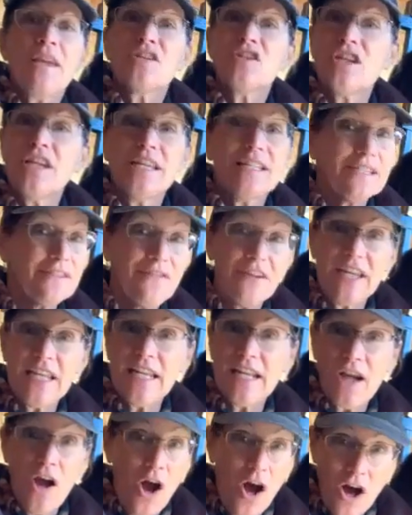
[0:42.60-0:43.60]
She is
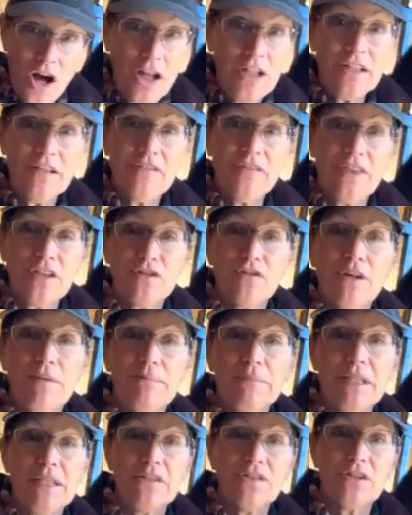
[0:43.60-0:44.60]
feeding all of the
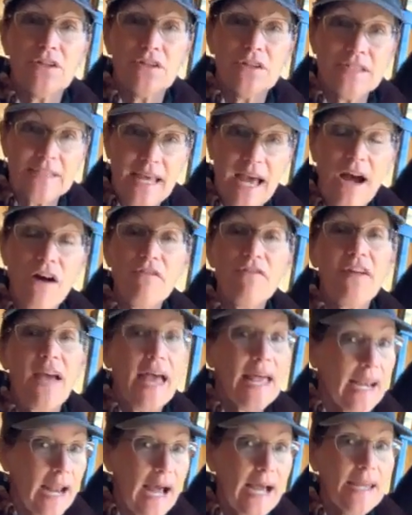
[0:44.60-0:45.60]
triplets herself,
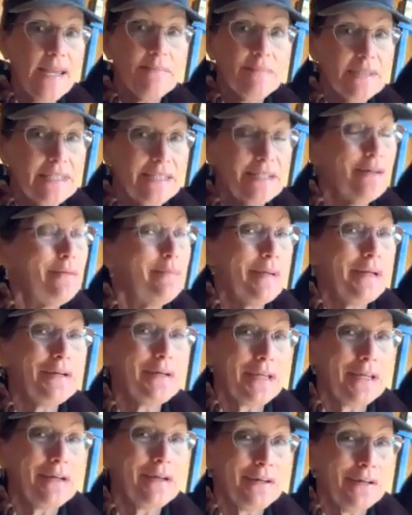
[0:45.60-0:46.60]
and I am still
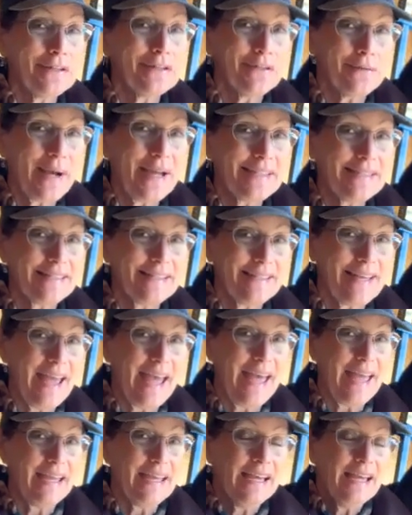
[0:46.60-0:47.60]
milking her twice a
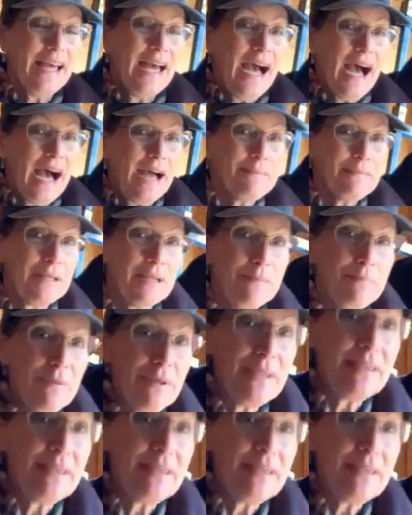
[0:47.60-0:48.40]
day. I'm going to